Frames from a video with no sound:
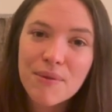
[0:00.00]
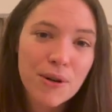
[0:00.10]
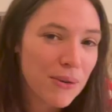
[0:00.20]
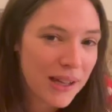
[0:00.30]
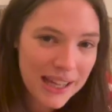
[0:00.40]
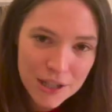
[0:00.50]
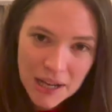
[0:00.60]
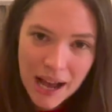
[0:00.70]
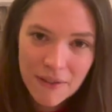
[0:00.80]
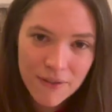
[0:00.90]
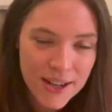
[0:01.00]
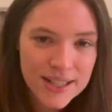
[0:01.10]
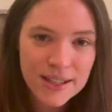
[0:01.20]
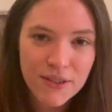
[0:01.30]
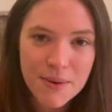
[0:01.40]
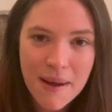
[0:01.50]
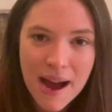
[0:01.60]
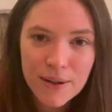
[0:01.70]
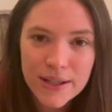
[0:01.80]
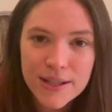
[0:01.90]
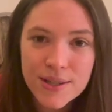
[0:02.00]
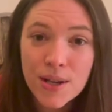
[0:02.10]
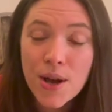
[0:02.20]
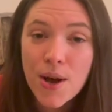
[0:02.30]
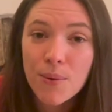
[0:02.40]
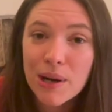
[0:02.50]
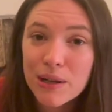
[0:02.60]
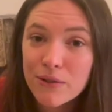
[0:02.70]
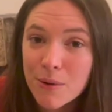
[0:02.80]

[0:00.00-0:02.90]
who each have very different powers, one over